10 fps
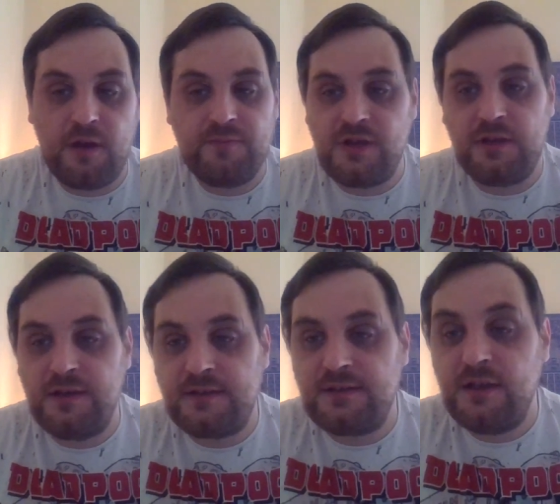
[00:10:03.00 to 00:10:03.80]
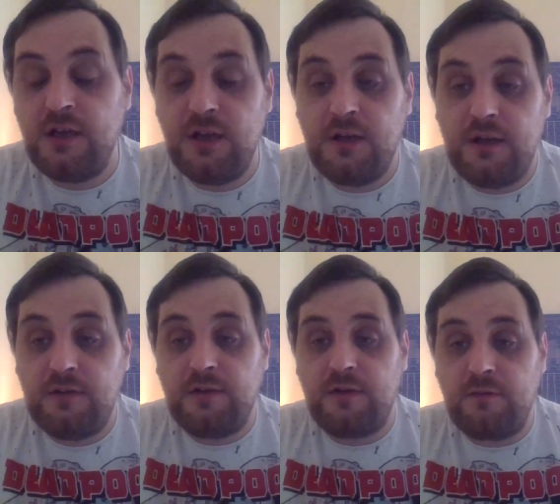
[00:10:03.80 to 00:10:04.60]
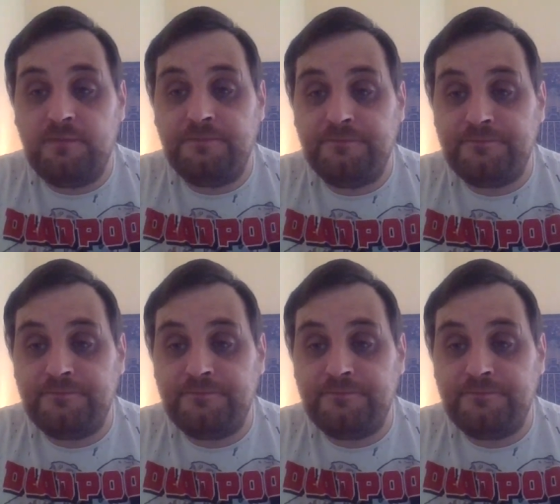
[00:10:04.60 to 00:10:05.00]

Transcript: knobs on this. Right, go on.